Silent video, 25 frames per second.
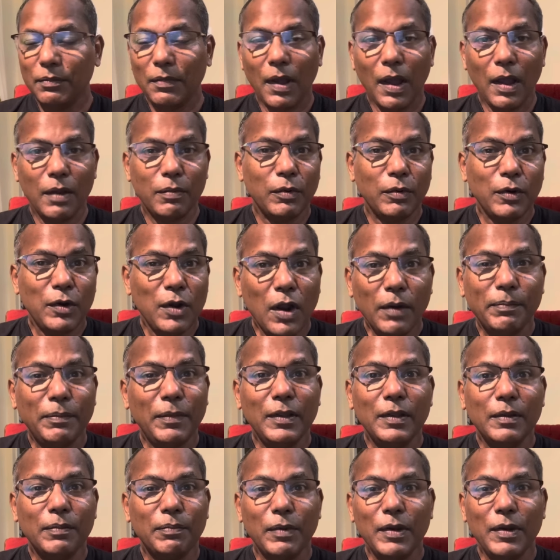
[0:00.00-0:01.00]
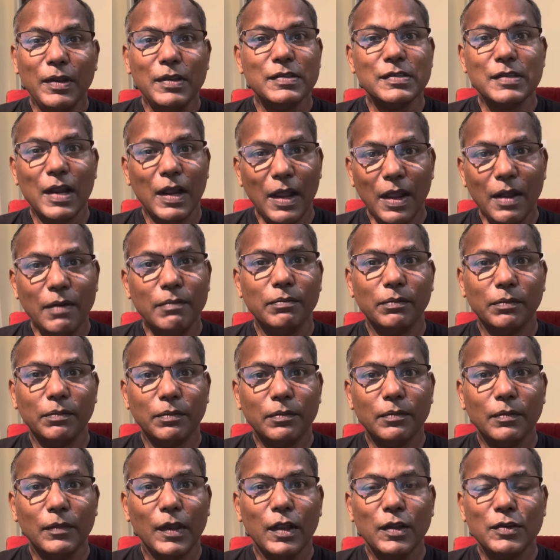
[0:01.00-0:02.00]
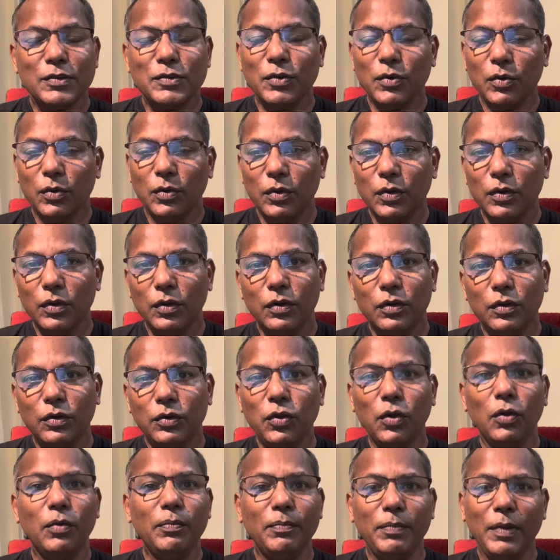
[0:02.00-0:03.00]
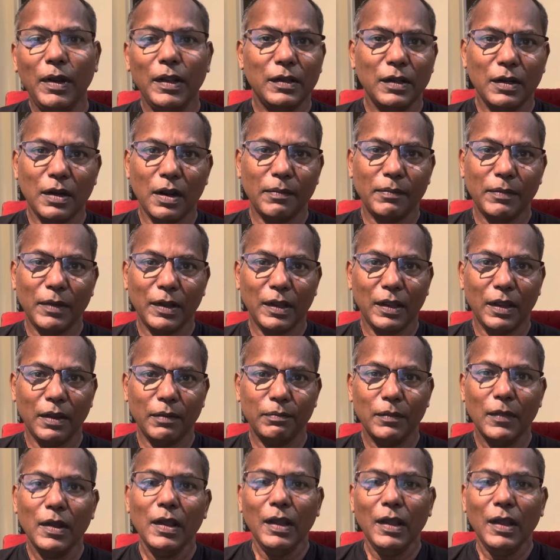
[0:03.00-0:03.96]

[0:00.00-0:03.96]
I would not be the priest I am. So don't play the number game.